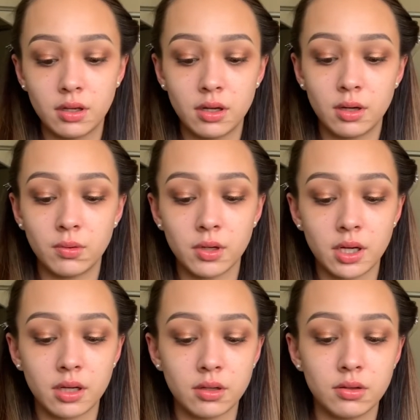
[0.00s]
now what
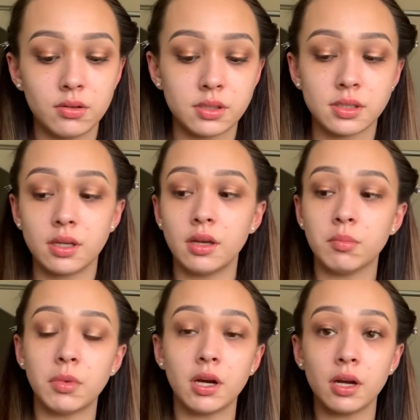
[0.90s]
I can do is take
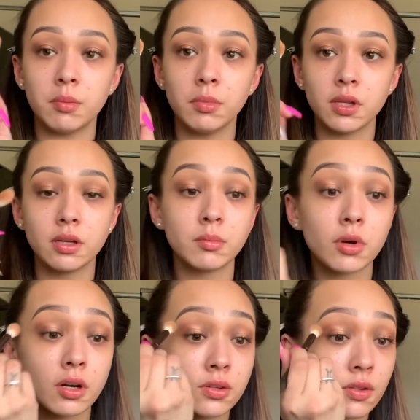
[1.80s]
my blending
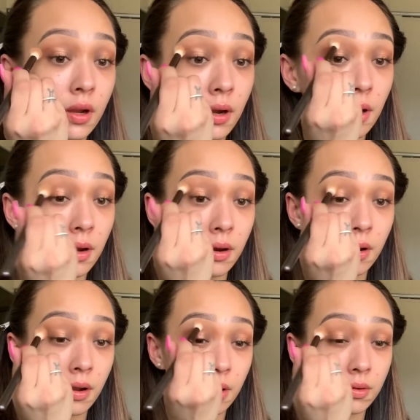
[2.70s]
brush that I had
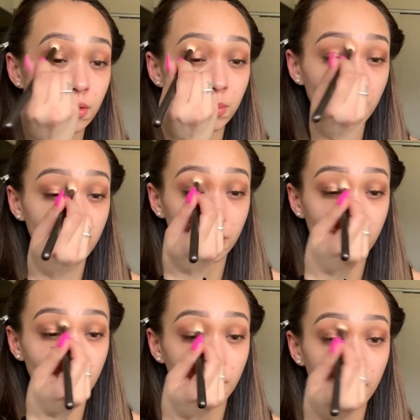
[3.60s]
and just blend it
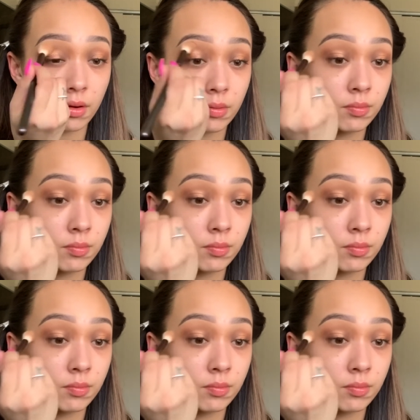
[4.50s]
all out.